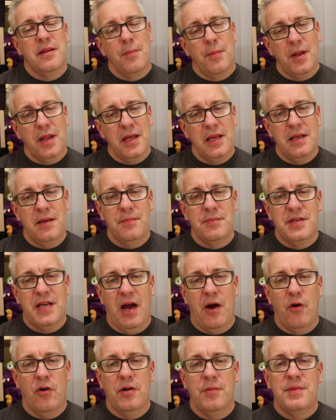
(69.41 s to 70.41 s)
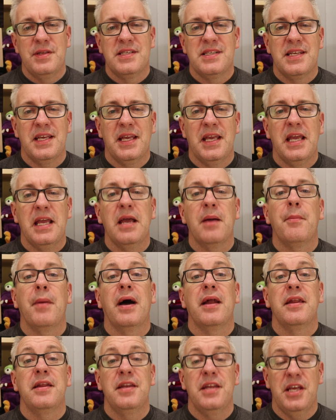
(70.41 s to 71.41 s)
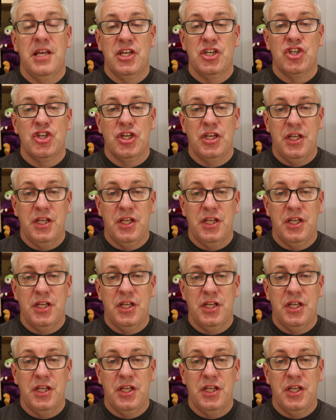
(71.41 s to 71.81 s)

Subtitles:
Millennium Tower to be sinking about an inch a